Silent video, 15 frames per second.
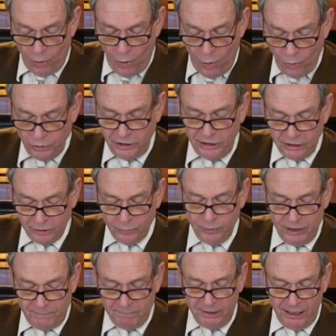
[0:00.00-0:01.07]
Only
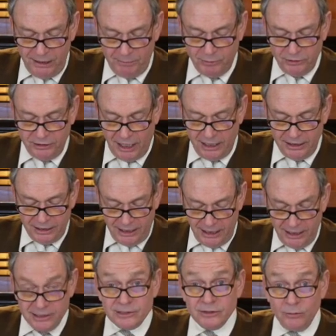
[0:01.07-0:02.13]
3 people died of
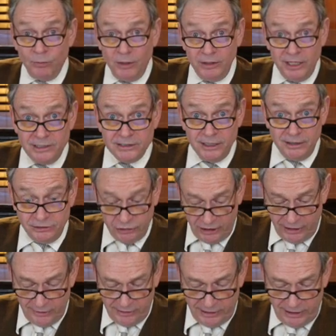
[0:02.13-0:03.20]
cancer. 1, they said, a
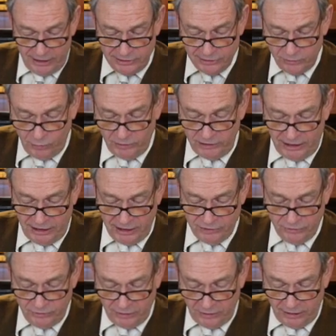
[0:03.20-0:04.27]
generic cancer, 1
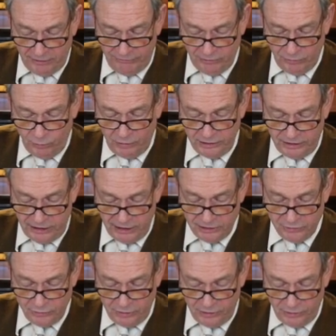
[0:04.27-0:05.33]
cancer of the liver, and 1
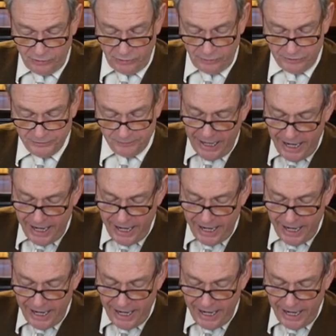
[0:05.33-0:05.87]
cancer of the uterus.